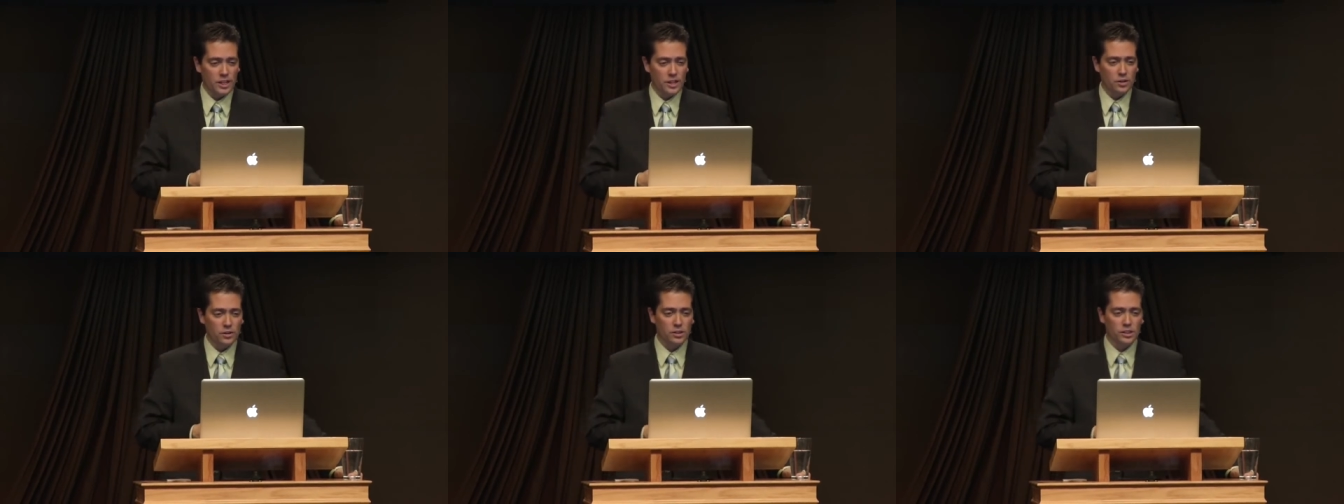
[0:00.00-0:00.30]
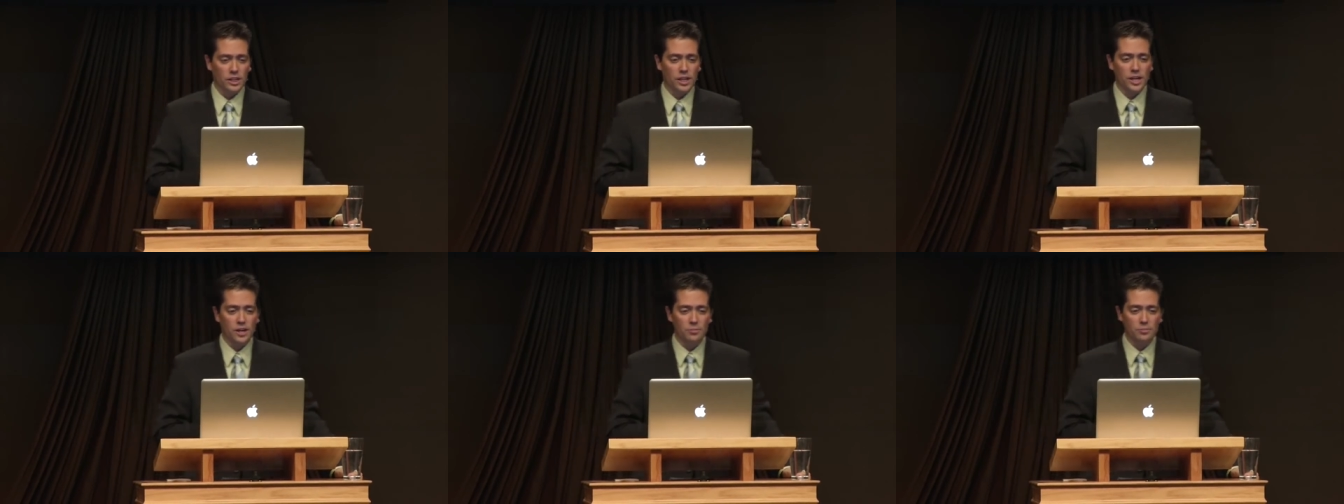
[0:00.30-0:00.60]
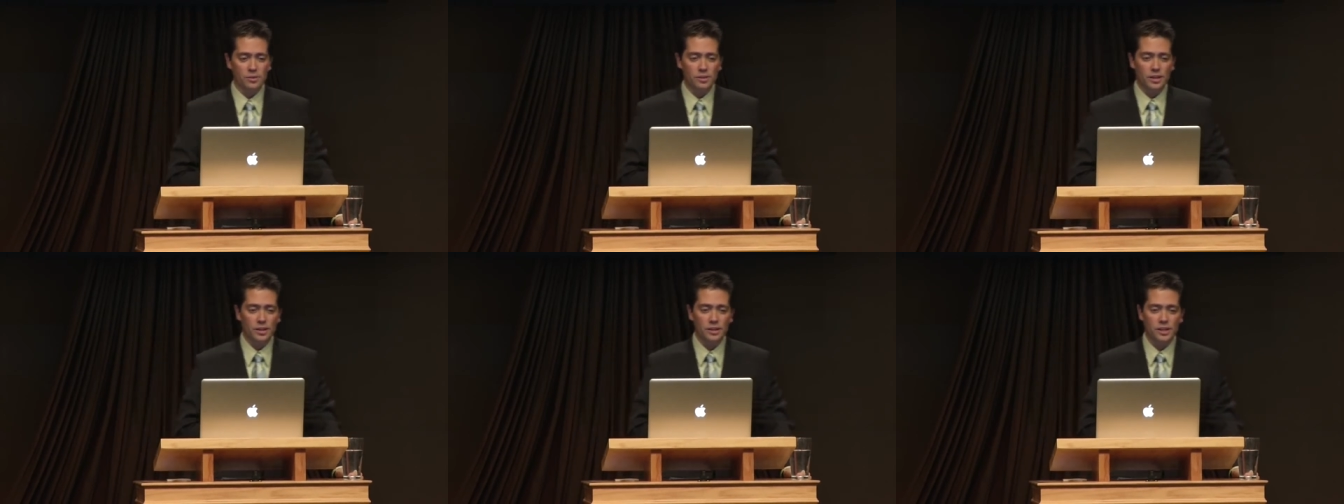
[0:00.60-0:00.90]
later
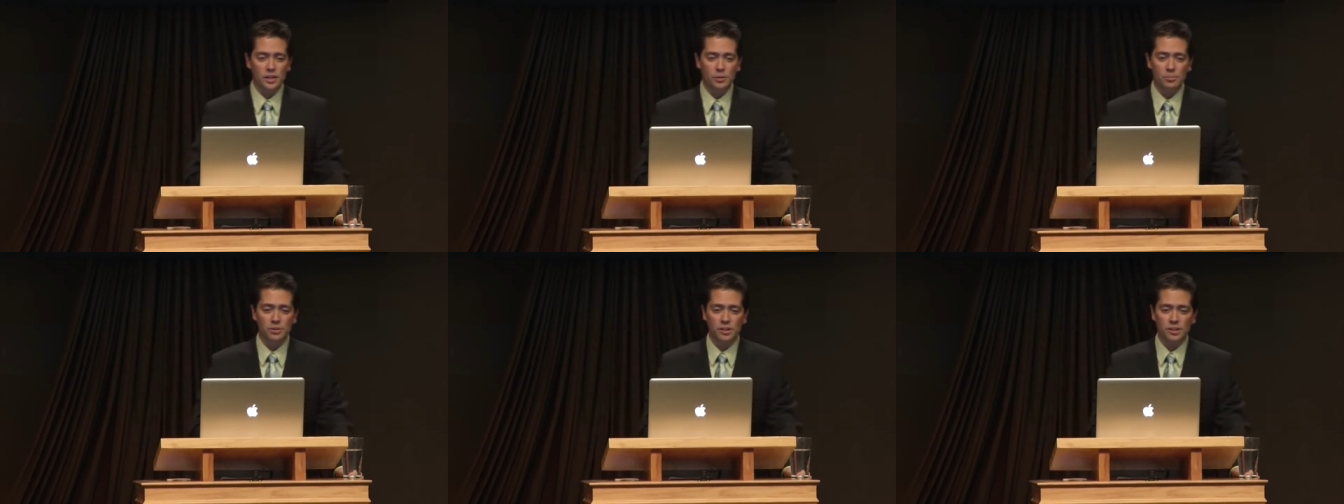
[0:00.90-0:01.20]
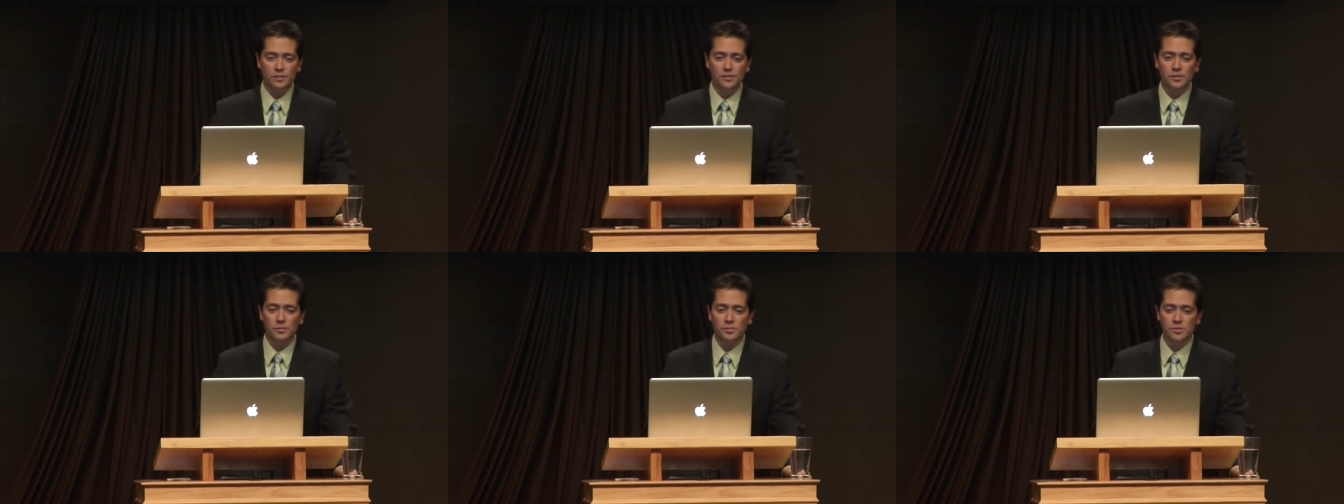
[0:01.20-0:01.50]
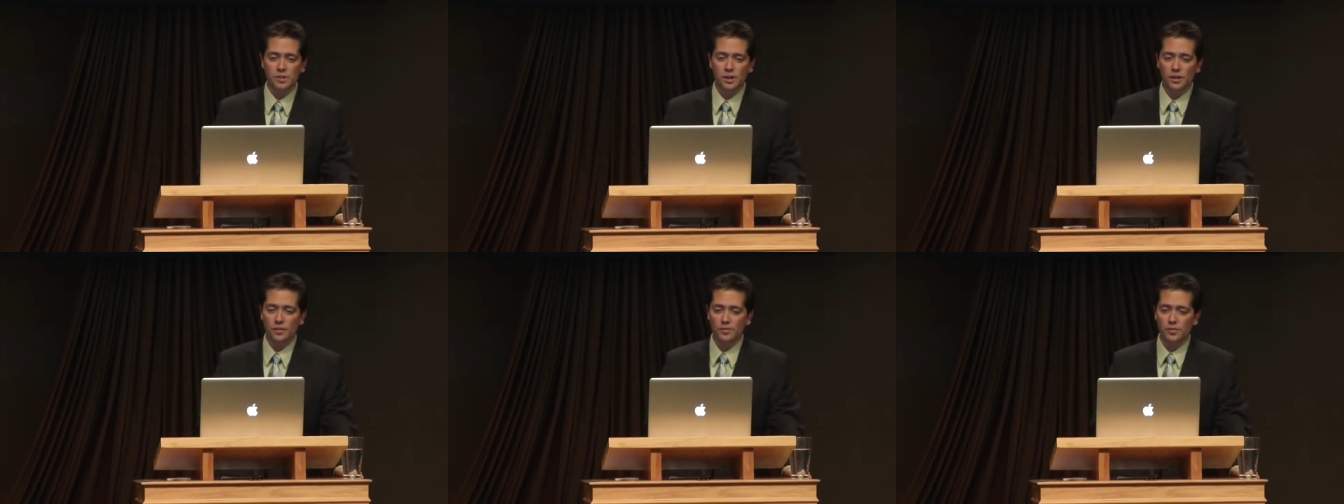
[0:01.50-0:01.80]
claimed that he believed
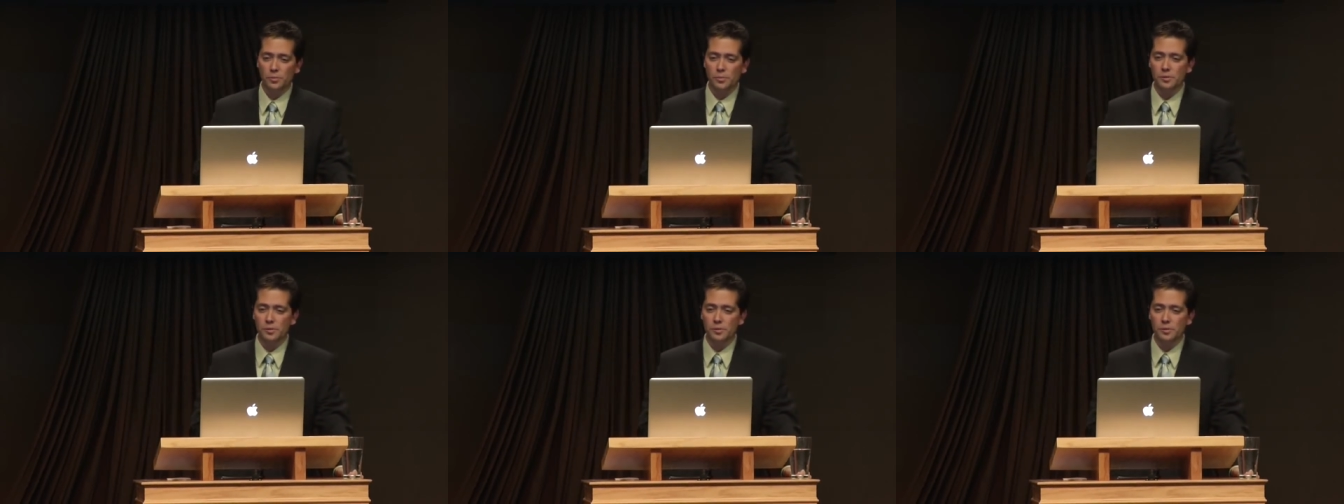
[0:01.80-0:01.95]
himself